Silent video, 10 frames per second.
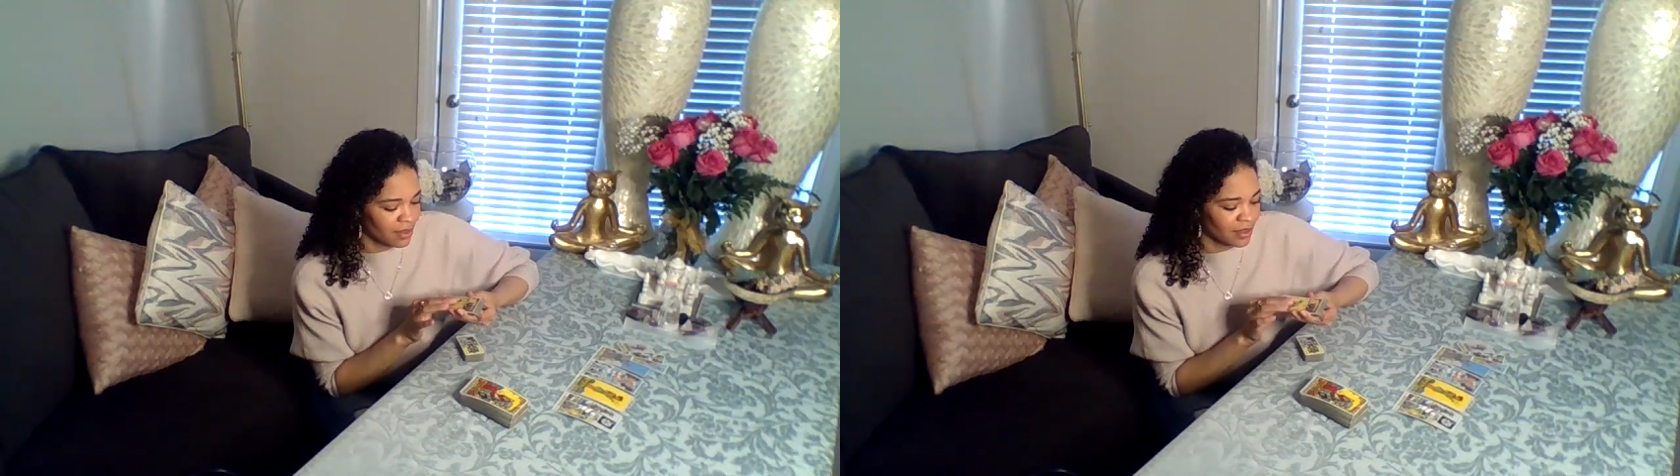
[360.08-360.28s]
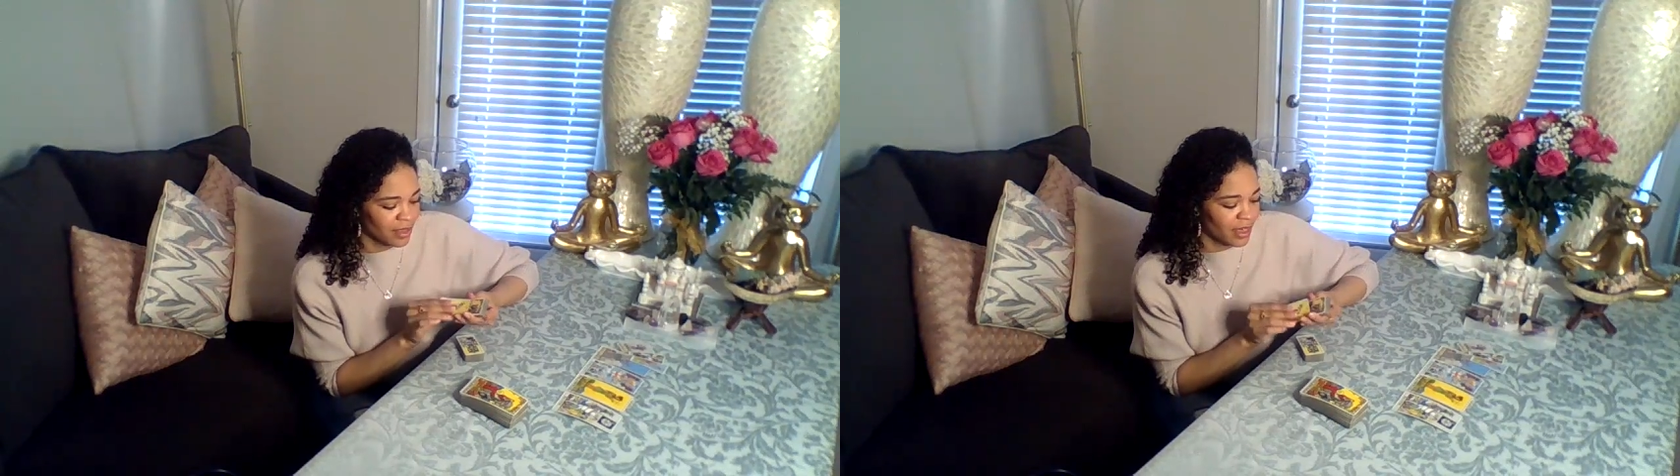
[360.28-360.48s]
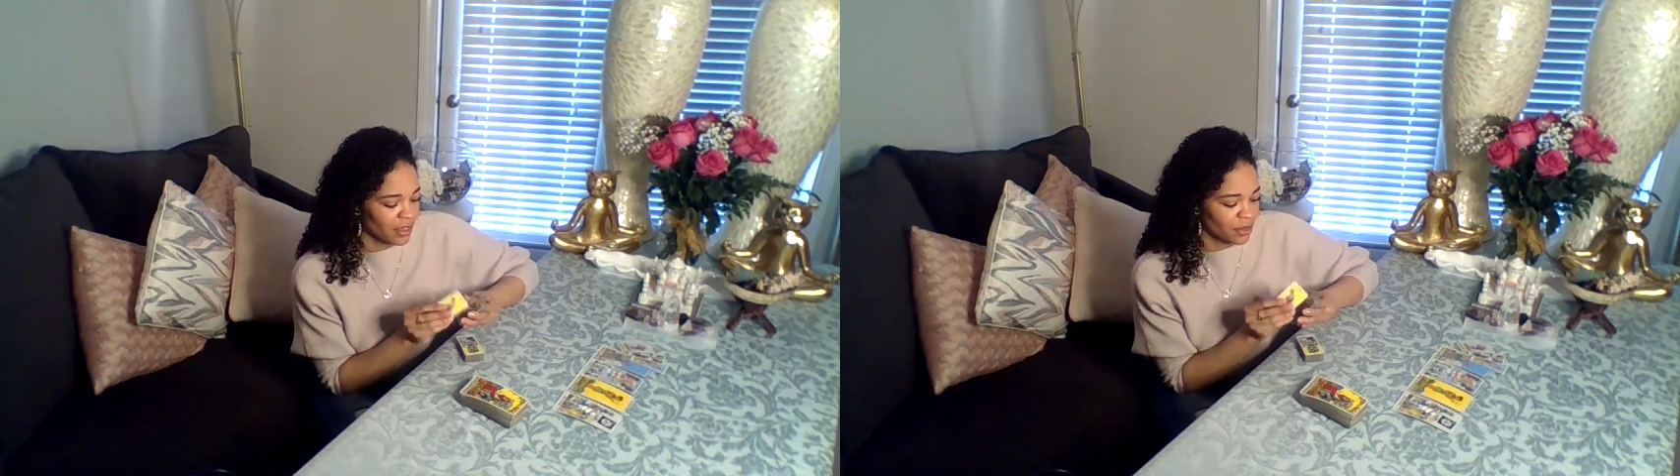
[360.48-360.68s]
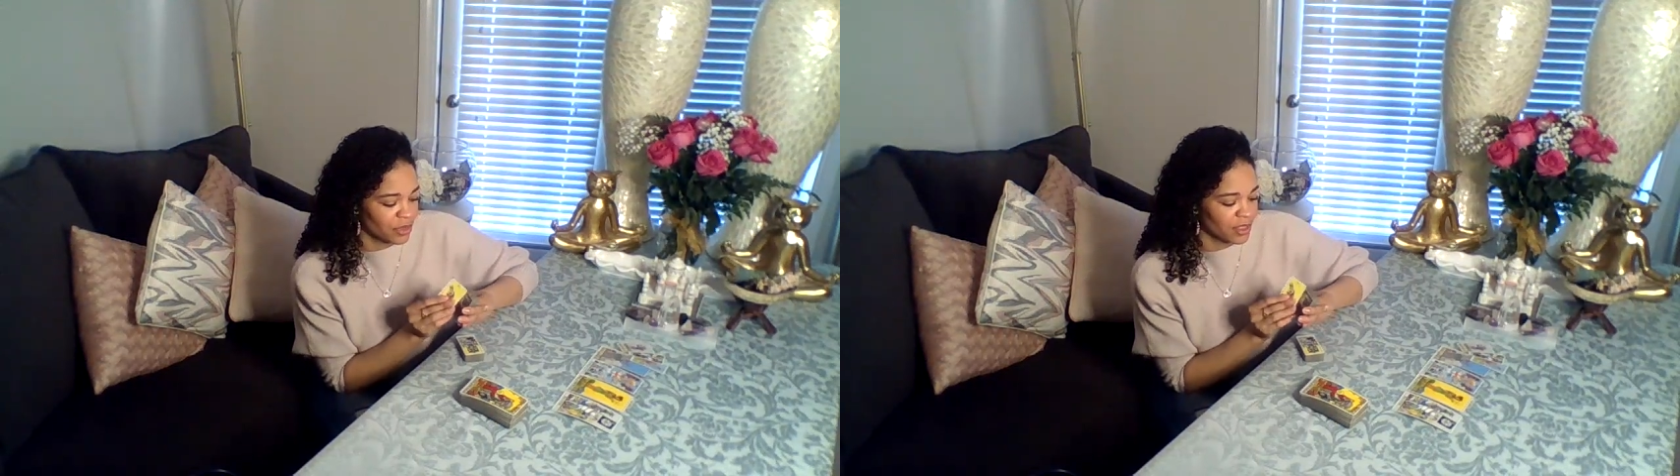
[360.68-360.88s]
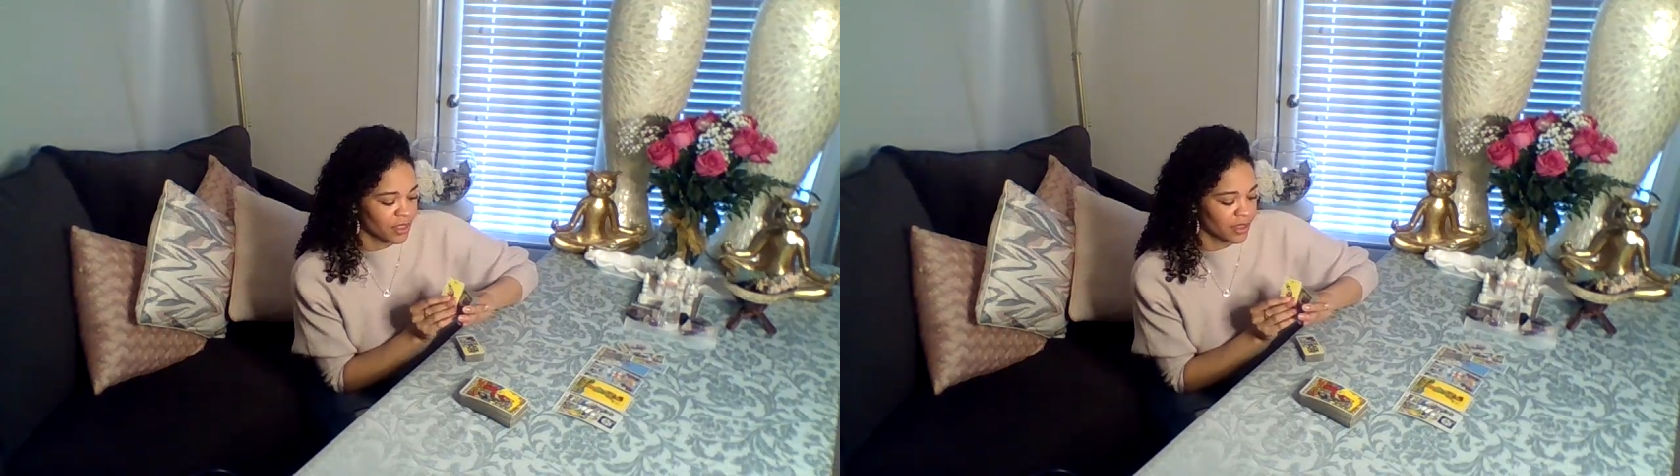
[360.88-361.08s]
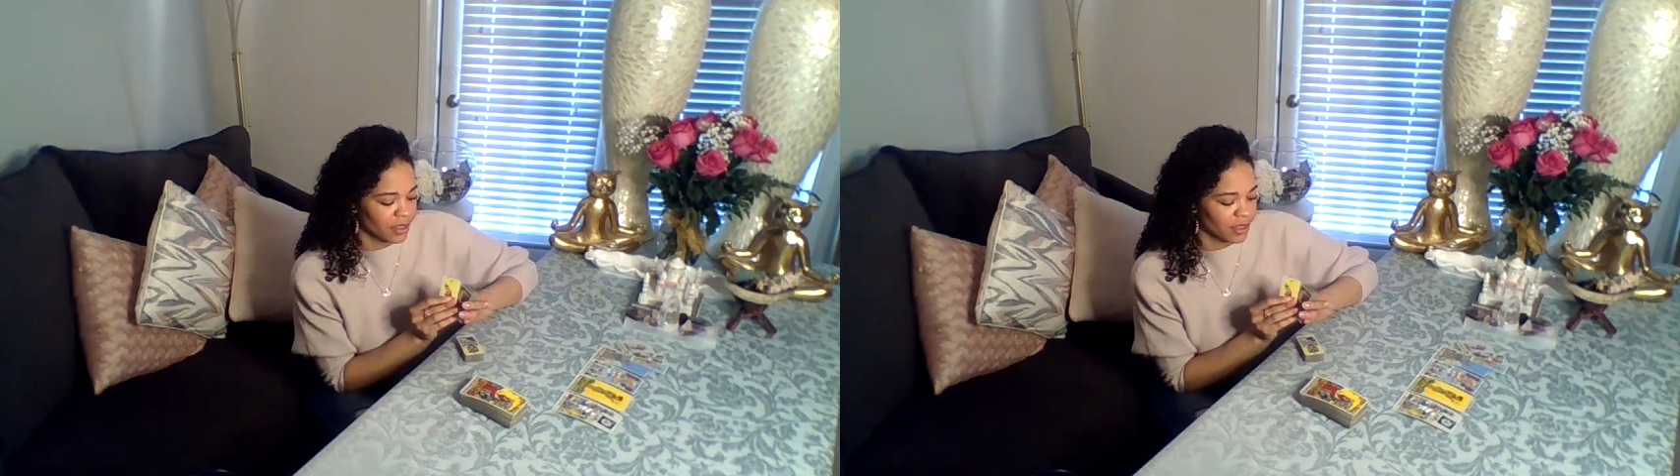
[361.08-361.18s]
Yeah, you did.